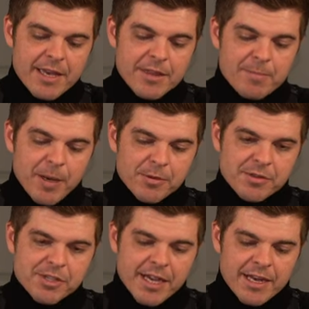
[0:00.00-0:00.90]
The
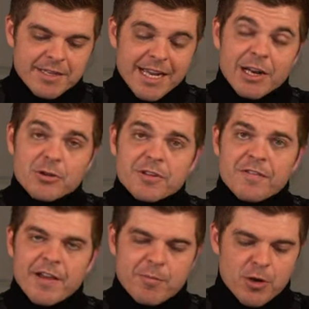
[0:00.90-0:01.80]
bubbles uh, dilute the
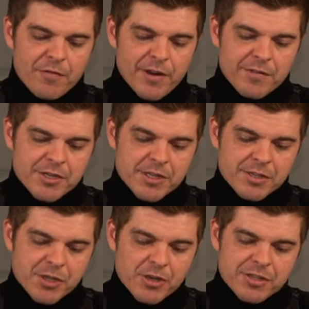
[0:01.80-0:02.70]
flavor profile of gin.
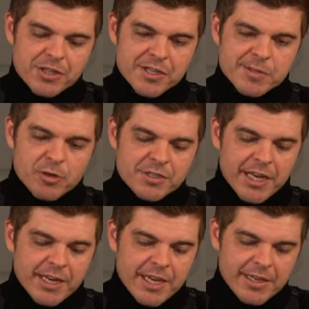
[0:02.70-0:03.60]
So just a small
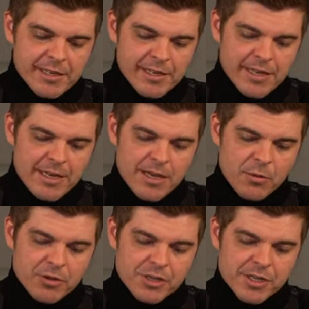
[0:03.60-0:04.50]
technique
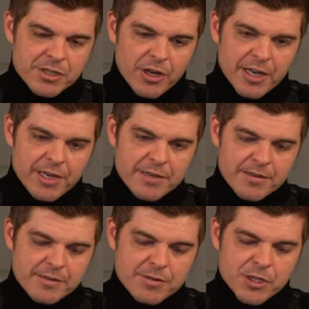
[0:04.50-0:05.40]
with your gin and tonic,
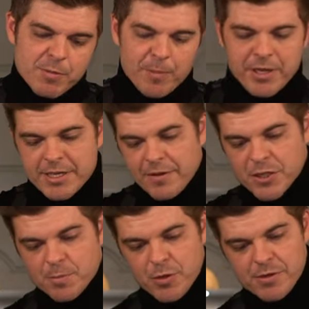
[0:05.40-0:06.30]
just popping it down the
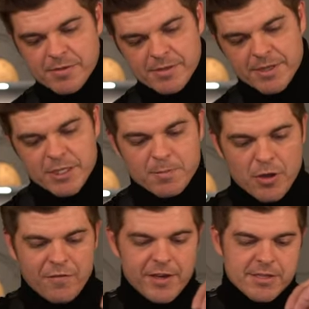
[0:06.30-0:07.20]
spoon. That's
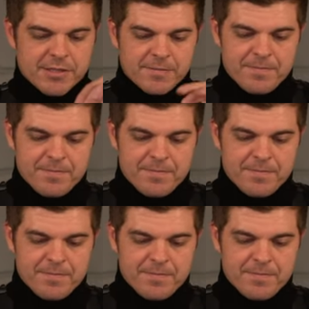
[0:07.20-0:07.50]
perfect.